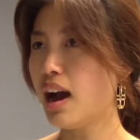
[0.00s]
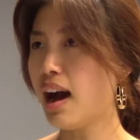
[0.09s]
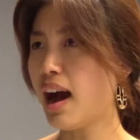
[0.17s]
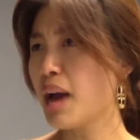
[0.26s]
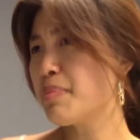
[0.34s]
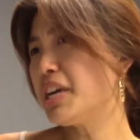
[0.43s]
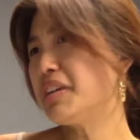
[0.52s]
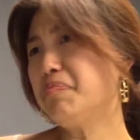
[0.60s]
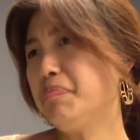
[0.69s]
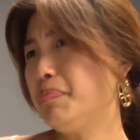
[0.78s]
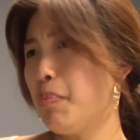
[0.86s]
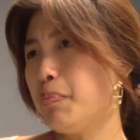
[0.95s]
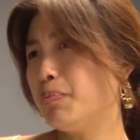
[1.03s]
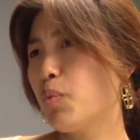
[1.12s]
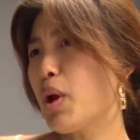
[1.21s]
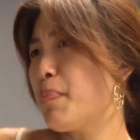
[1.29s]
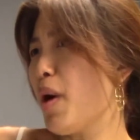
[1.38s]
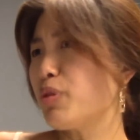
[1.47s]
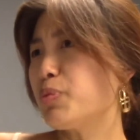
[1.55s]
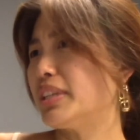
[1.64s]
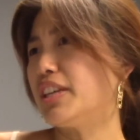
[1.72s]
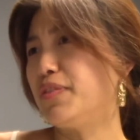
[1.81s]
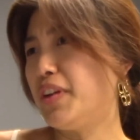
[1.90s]
I mean, we both
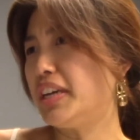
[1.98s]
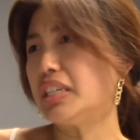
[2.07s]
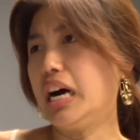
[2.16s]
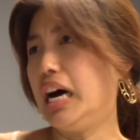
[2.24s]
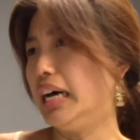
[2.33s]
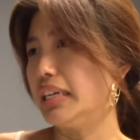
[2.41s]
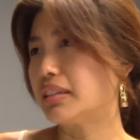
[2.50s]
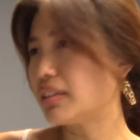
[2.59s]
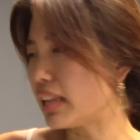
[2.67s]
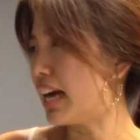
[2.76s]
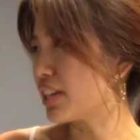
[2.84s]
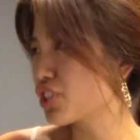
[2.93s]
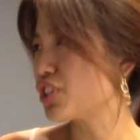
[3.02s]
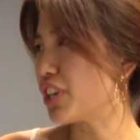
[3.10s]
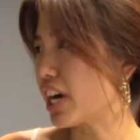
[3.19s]
went to VidCon last year.